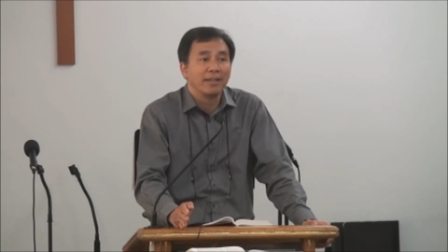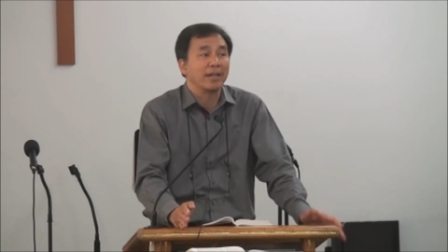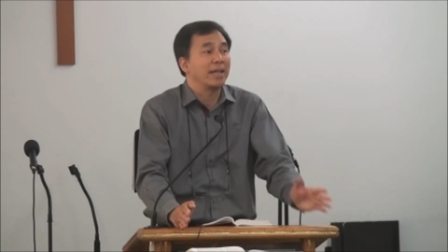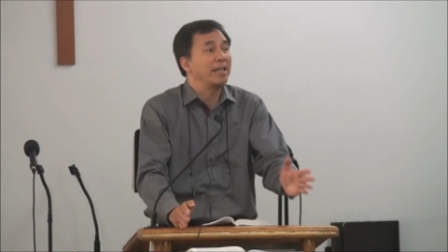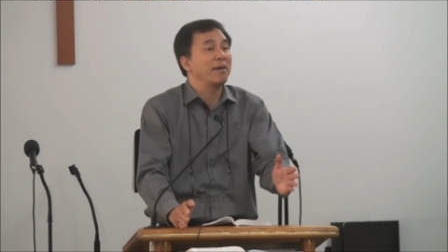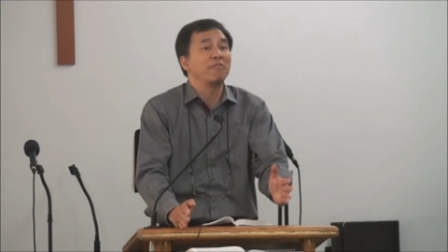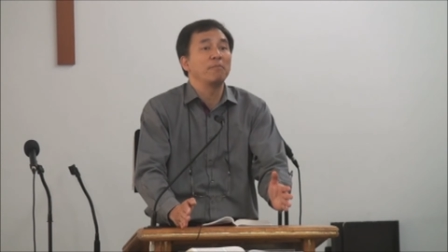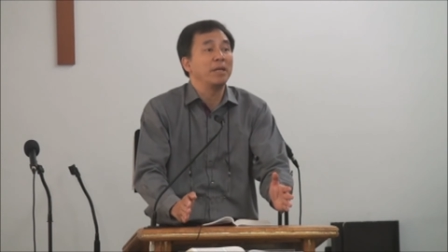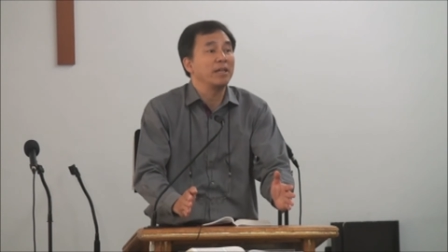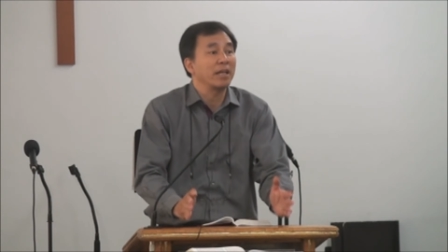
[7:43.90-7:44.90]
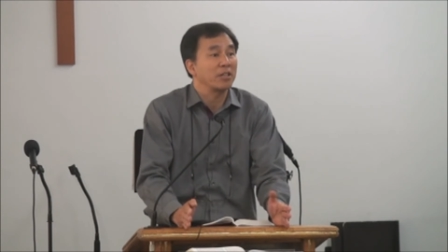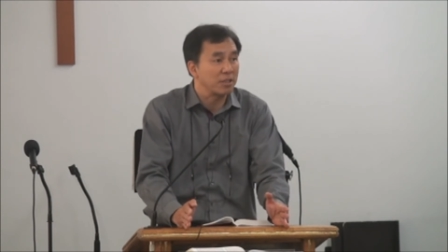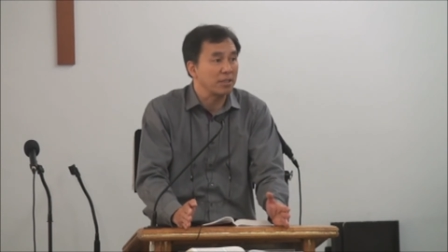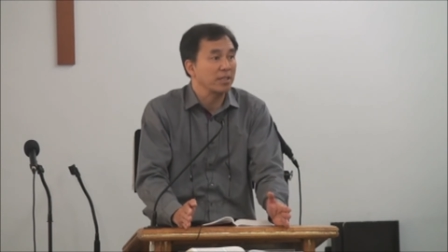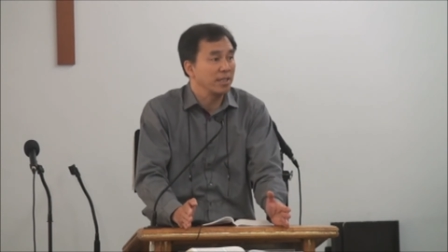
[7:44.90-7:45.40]
there can never be
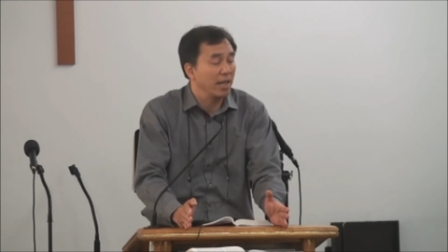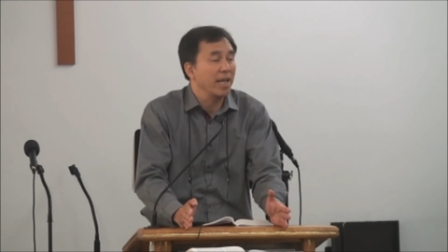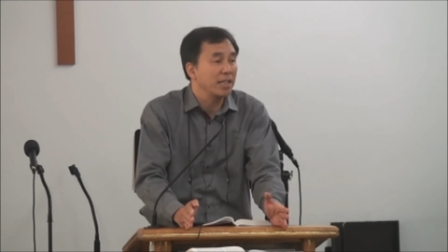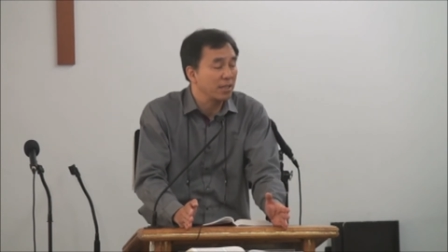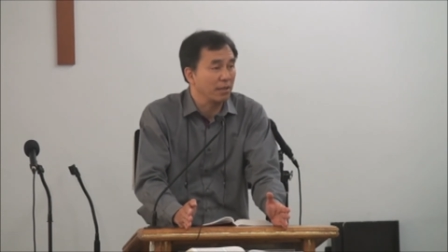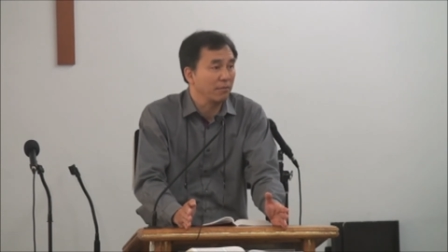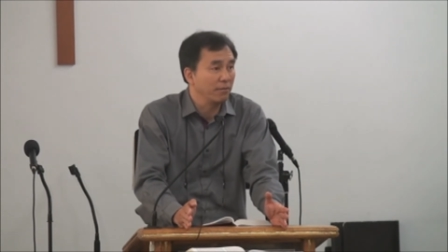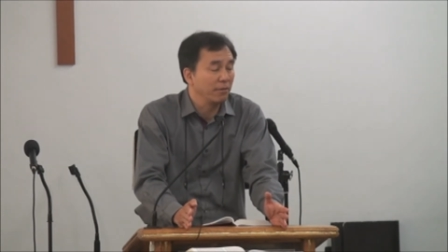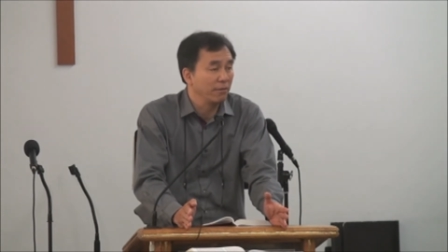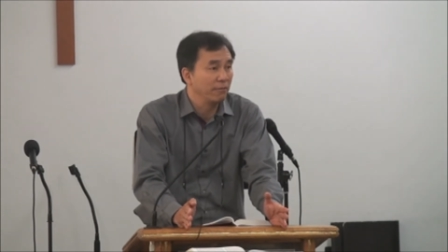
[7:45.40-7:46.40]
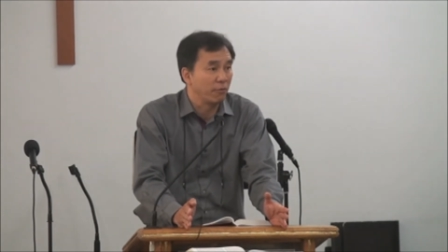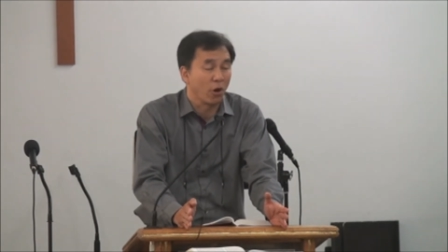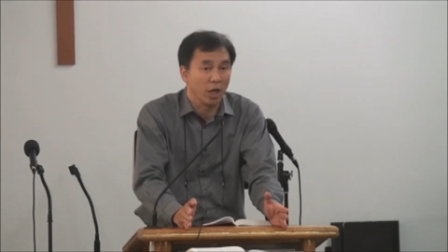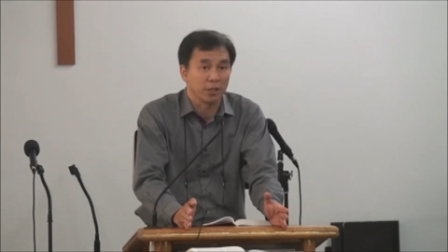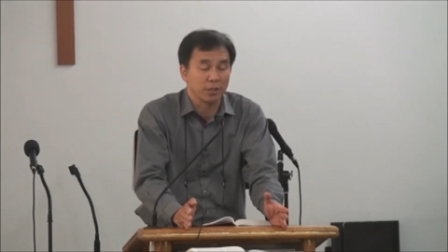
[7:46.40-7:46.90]
reconciliation
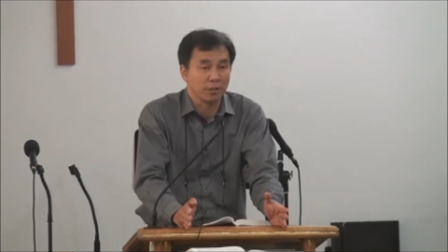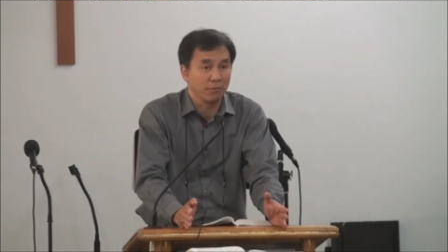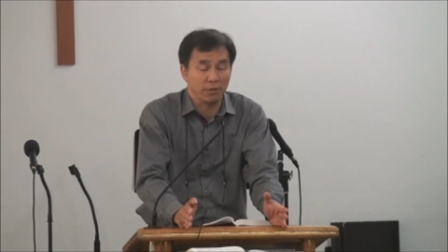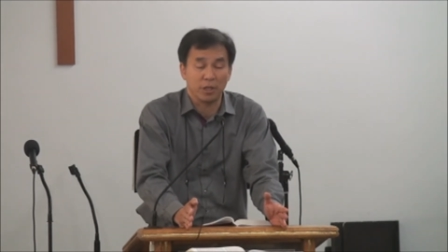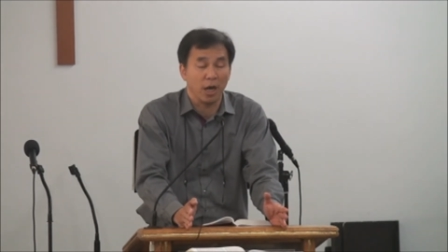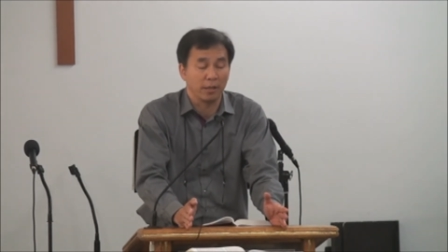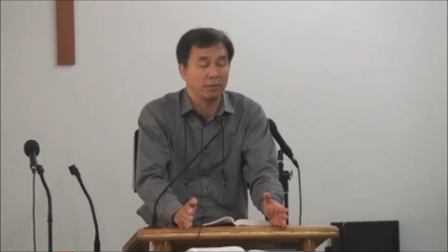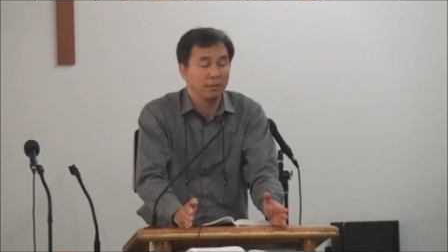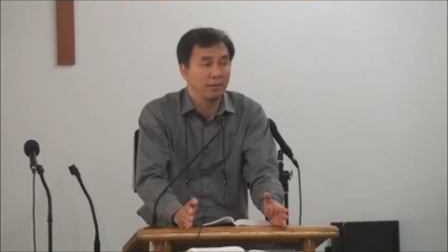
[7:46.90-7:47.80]
for us with God.